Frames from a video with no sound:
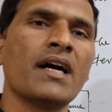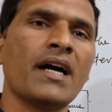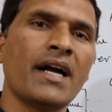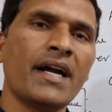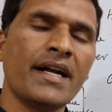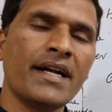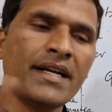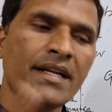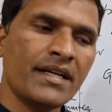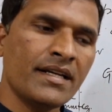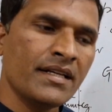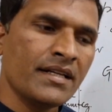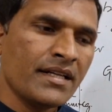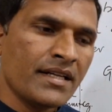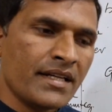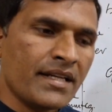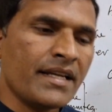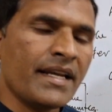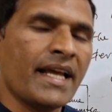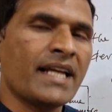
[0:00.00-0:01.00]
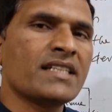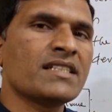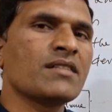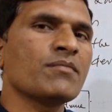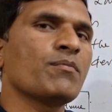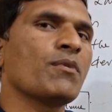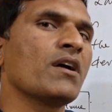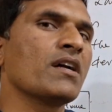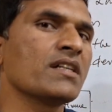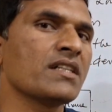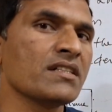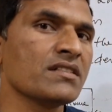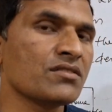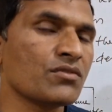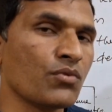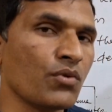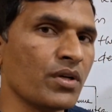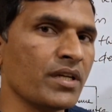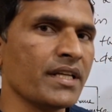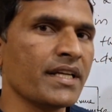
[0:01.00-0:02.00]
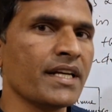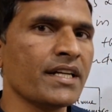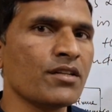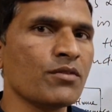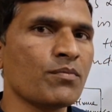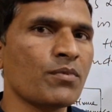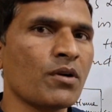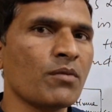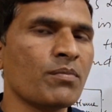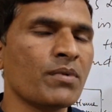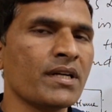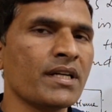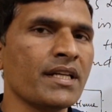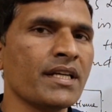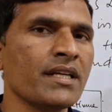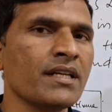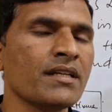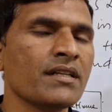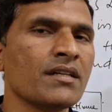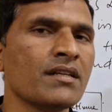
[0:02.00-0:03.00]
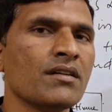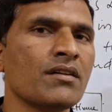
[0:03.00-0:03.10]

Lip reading: And next part is colligative property.